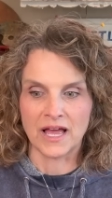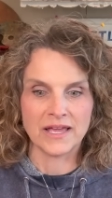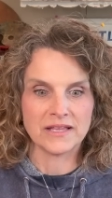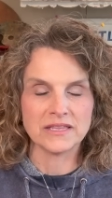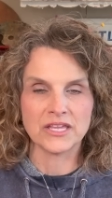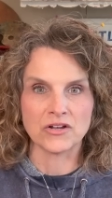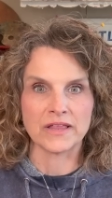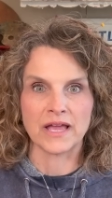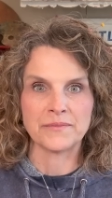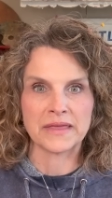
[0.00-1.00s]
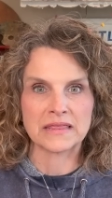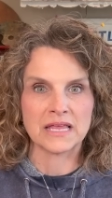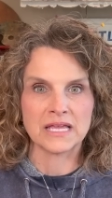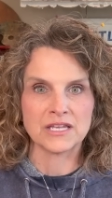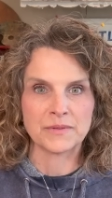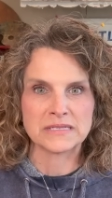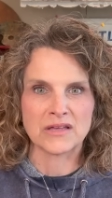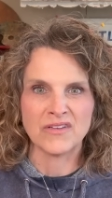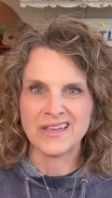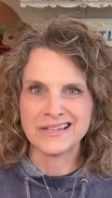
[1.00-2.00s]
I'm like thinking to
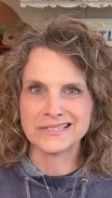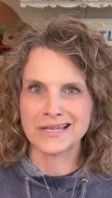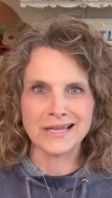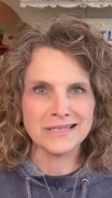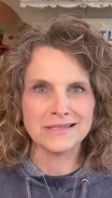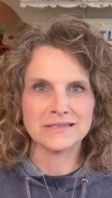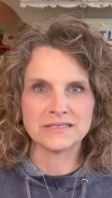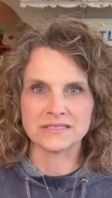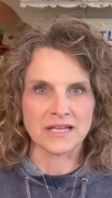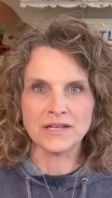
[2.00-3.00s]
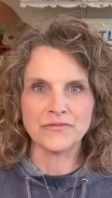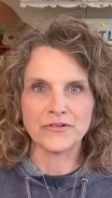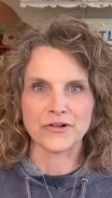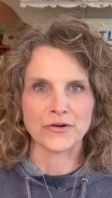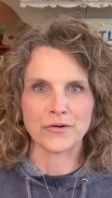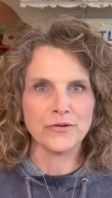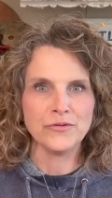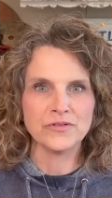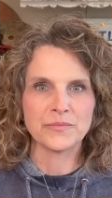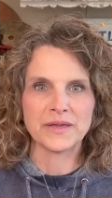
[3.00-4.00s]
myself, did I sign up for a
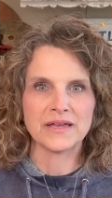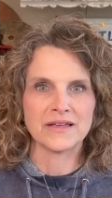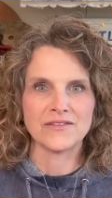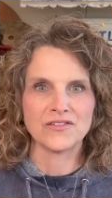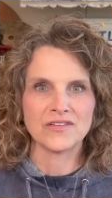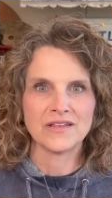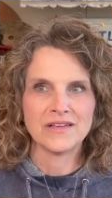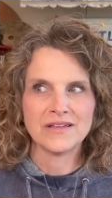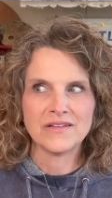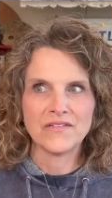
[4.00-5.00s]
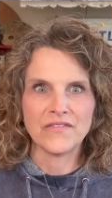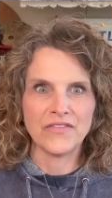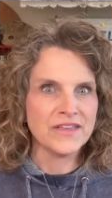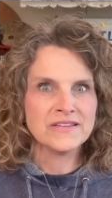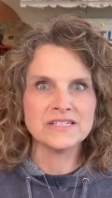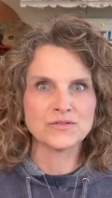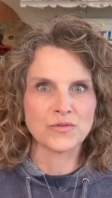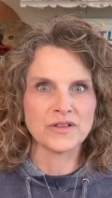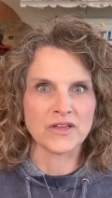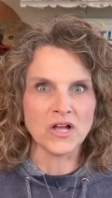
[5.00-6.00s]
cruise? Because this is
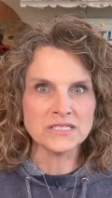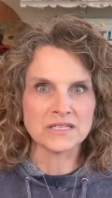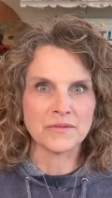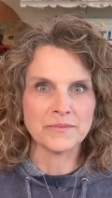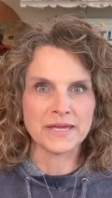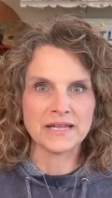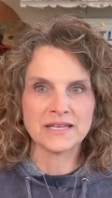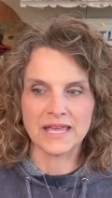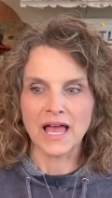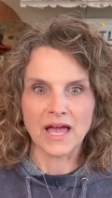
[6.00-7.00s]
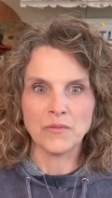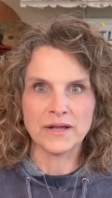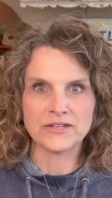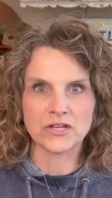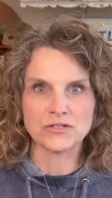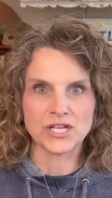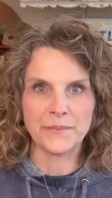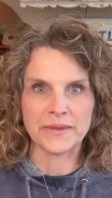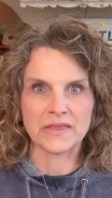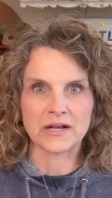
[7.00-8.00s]
really awesome. And yeah, I want to go
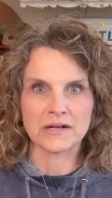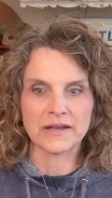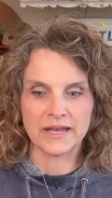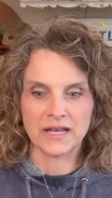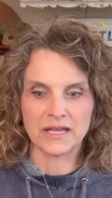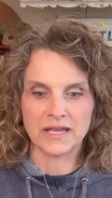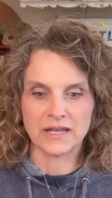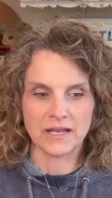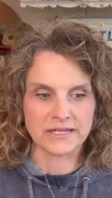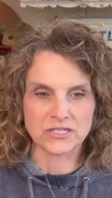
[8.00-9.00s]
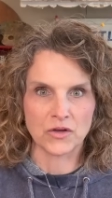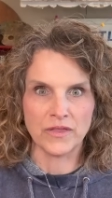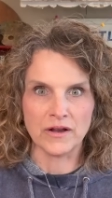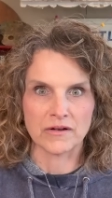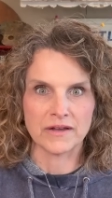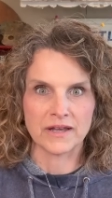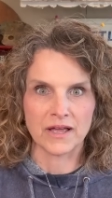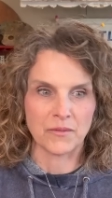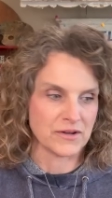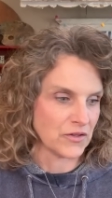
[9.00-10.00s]
shopping there, and I like to go there, and
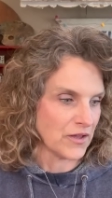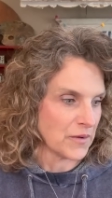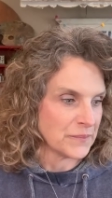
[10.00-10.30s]
I want to go there.